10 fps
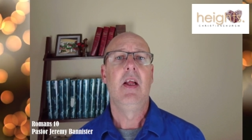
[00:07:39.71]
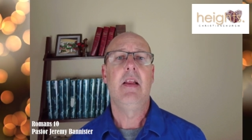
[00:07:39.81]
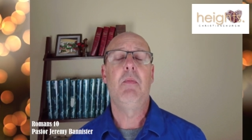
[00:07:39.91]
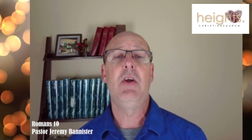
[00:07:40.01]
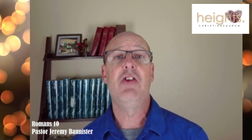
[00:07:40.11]

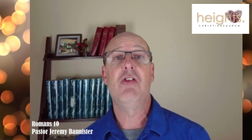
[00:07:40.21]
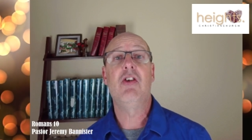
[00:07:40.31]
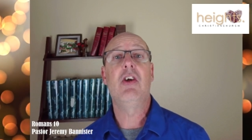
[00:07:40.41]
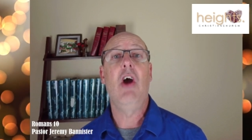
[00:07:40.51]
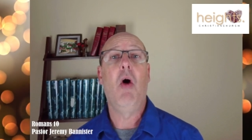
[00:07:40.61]
which is
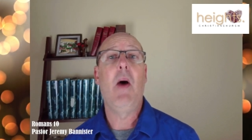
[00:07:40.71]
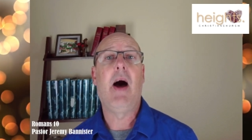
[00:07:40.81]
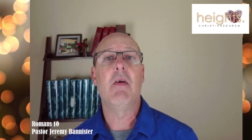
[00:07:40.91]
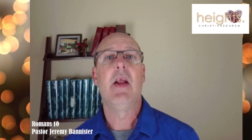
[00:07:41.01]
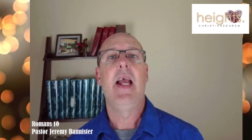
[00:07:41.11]
to go
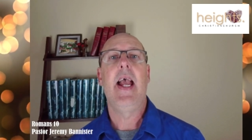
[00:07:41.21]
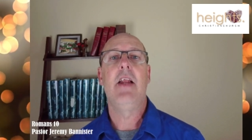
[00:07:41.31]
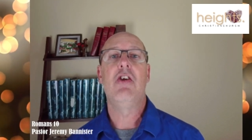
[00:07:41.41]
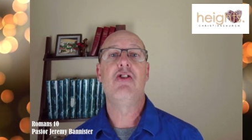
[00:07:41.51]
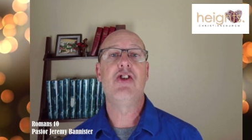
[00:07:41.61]
out
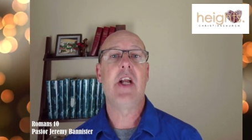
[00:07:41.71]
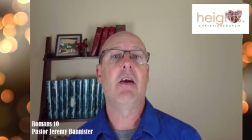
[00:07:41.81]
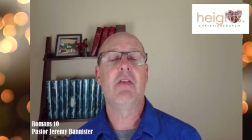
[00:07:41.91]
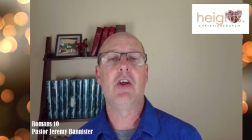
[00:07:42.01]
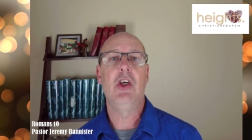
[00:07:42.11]
and to
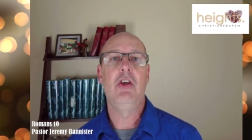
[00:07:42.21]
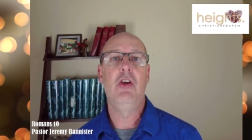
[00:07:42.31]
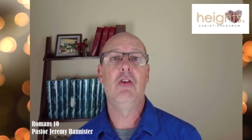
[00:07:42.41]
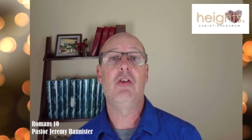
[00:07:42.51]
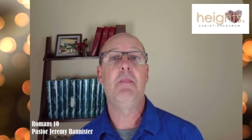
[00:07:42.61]
share the good
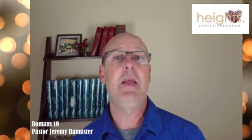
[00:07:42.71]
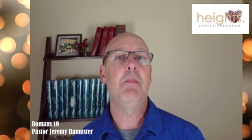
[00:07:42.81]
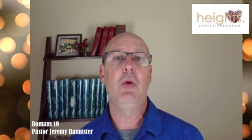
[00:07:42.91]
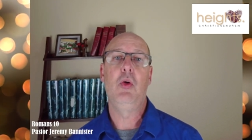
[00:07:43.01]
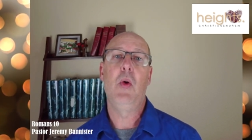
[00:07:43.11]
news to
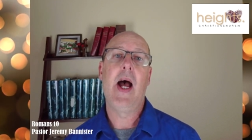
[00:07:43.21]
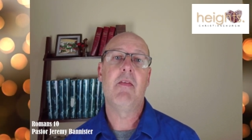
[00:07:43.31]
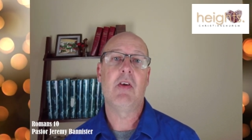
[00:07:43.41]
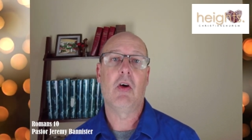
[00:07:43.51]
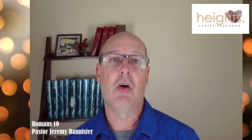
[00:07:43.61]
people who
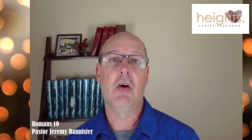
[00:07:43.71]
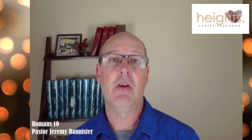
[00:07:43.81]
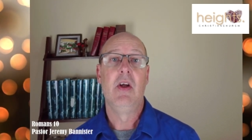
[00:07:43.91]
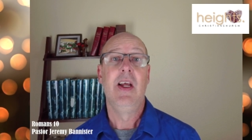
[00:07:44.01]
haven't heard.